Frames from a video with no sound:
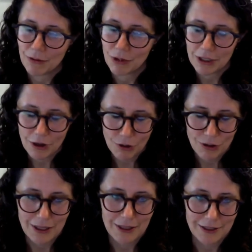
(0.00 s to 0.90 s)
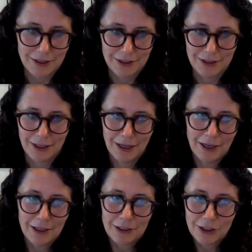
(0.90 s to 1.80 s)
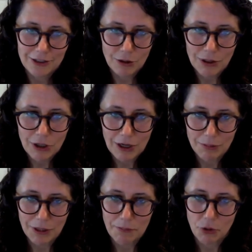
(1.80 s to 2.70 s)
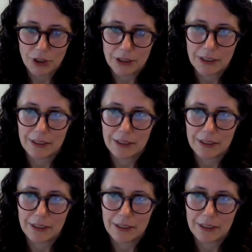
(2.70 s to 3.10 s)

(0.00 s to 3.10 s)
and we know that this is just so incredibly important,